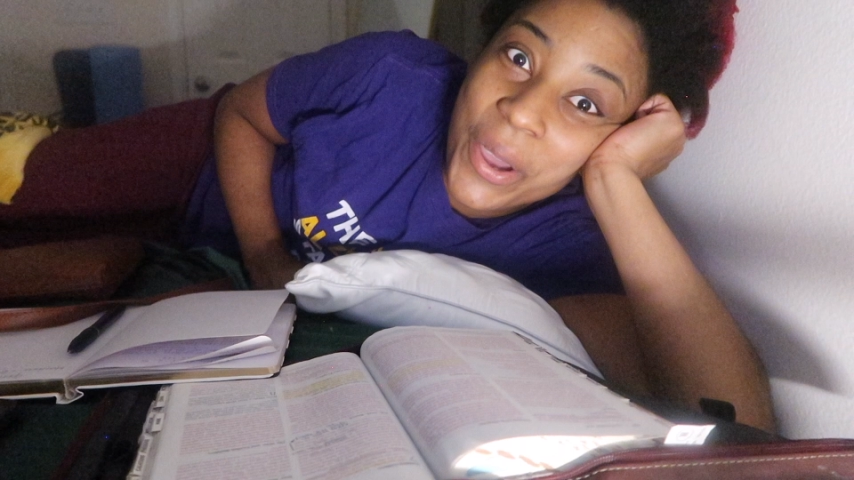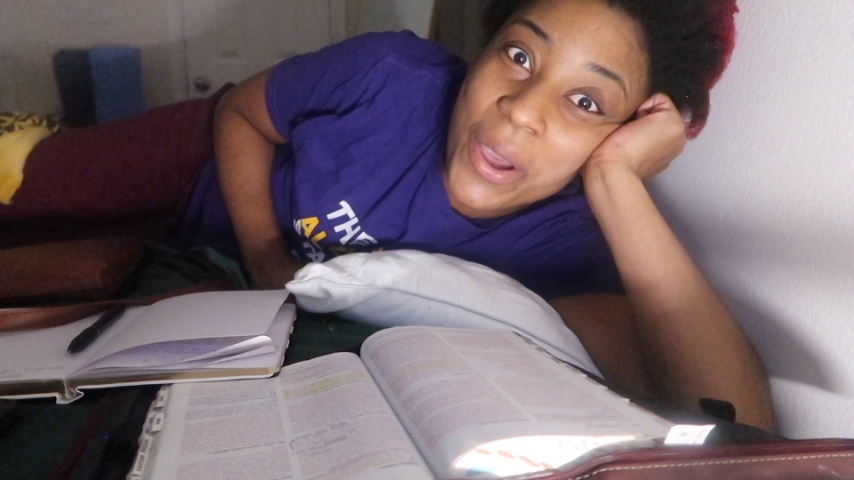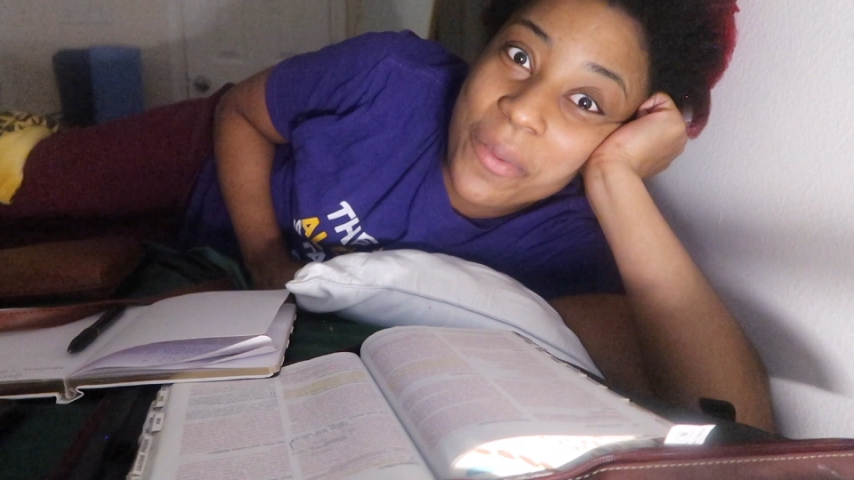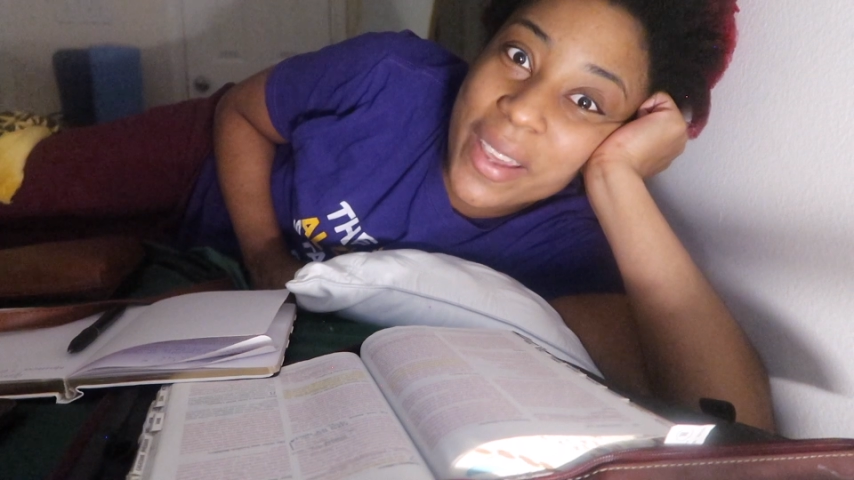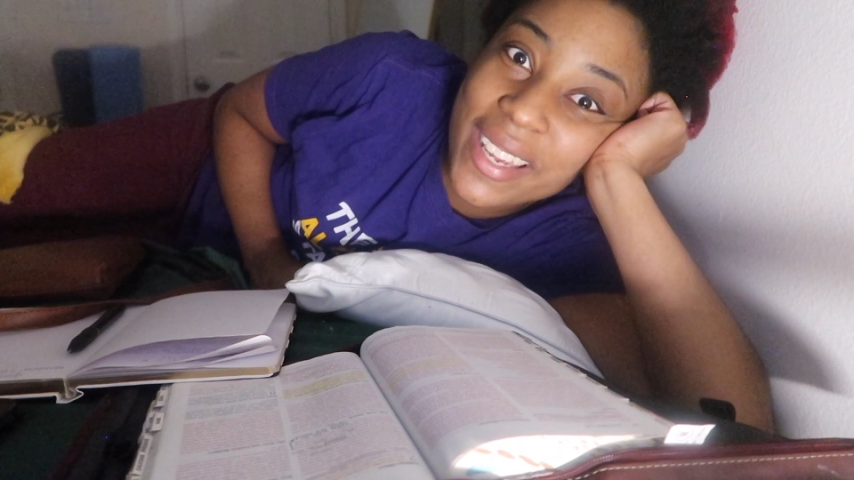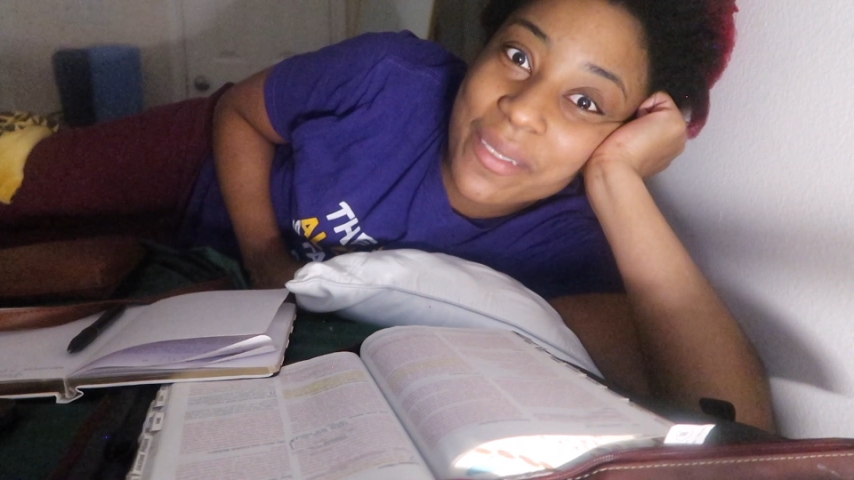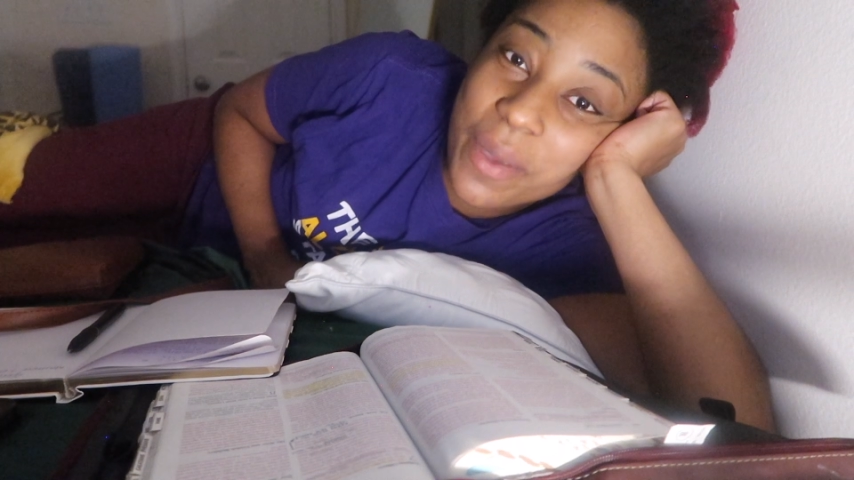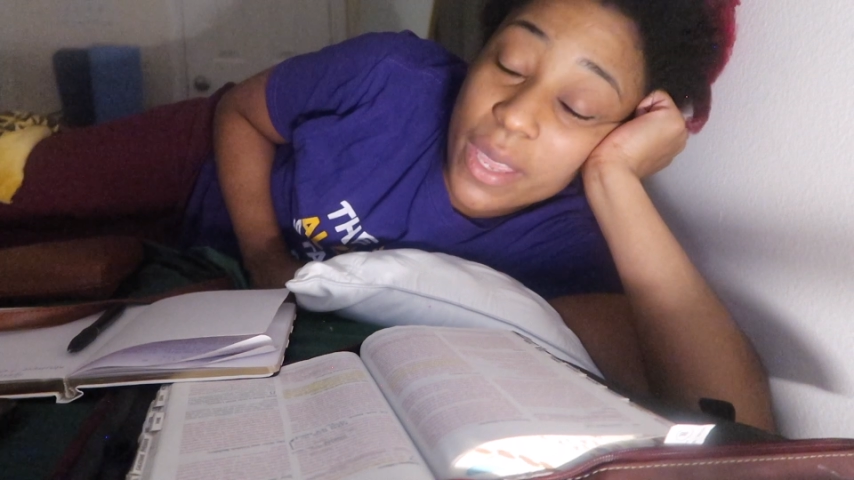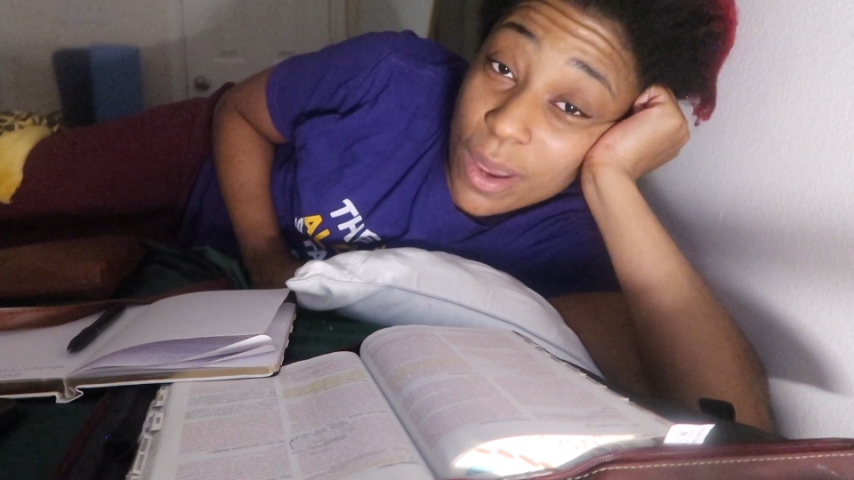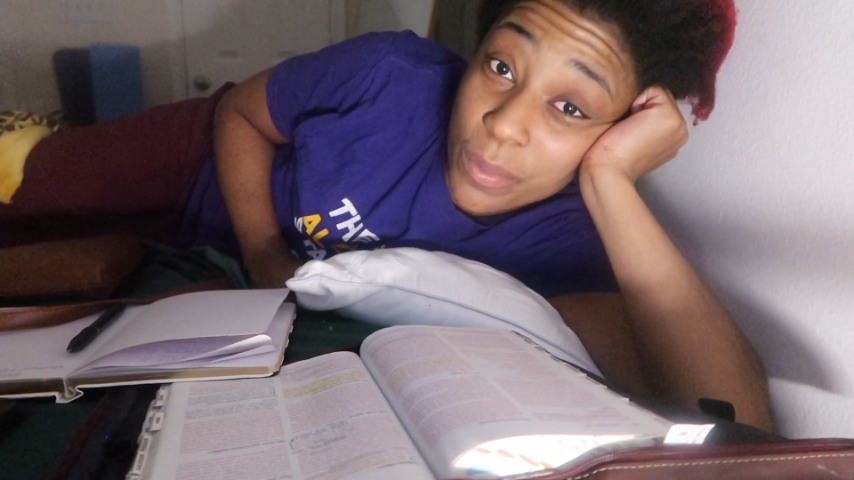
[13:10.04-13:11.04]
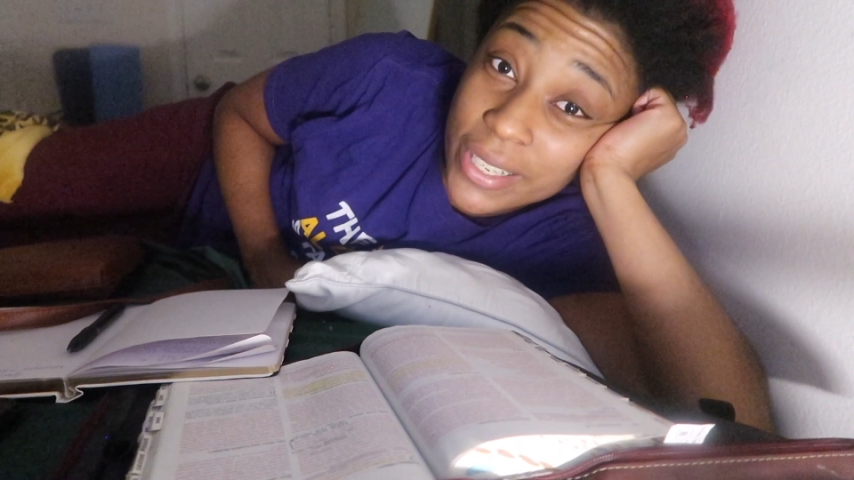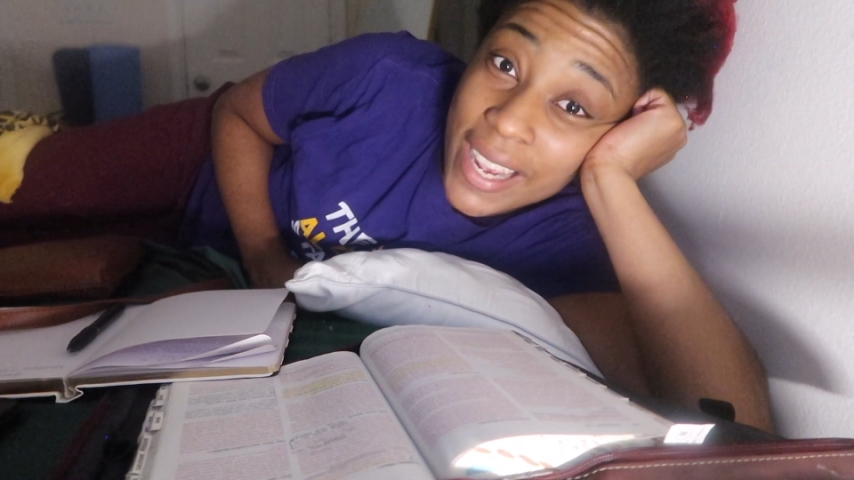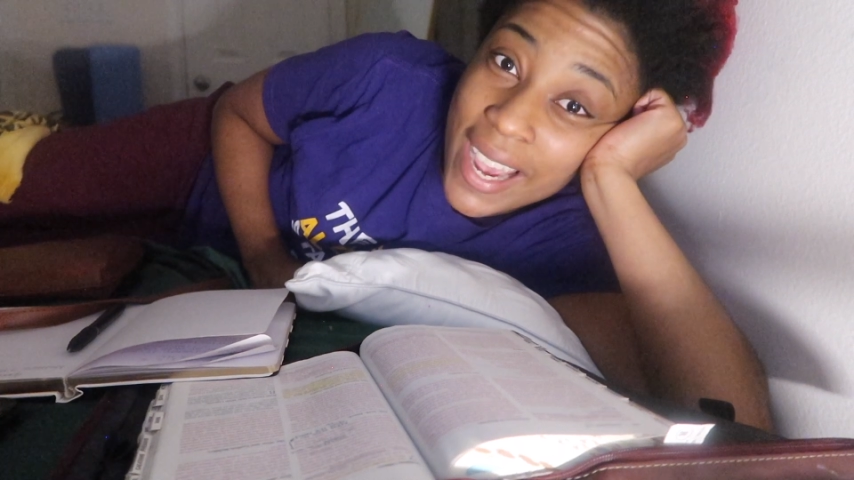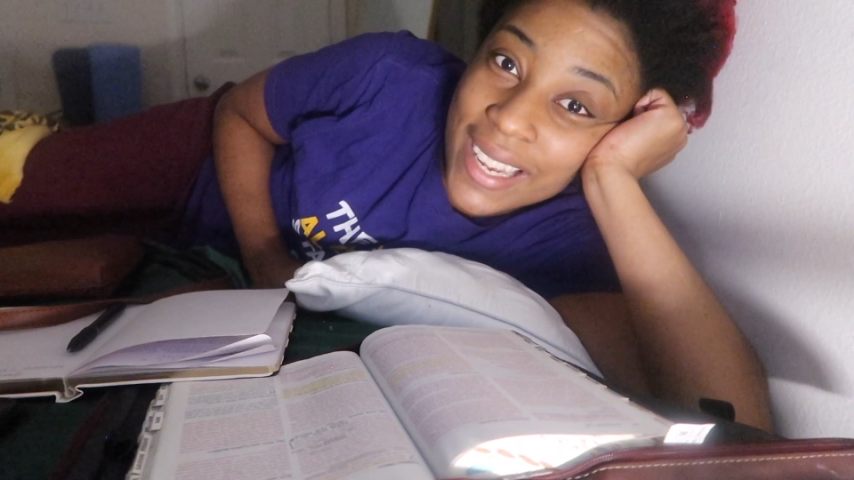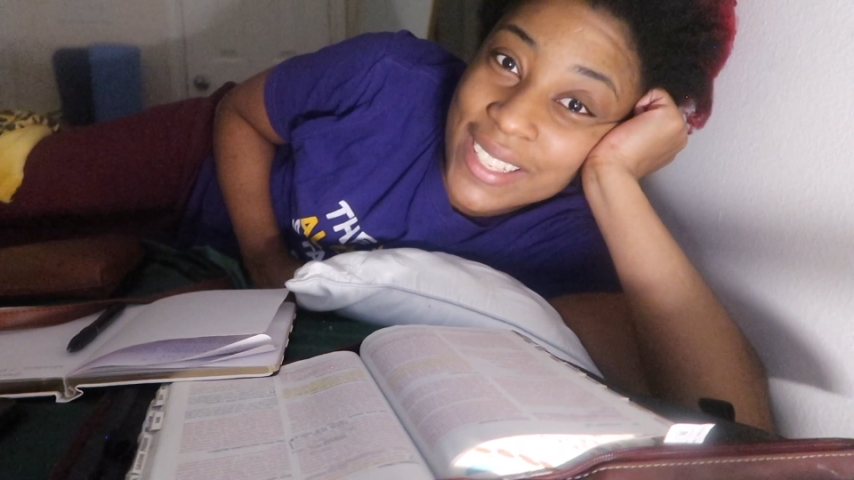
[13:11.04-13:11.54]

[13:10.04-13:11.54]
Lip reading: y'all, my camera died,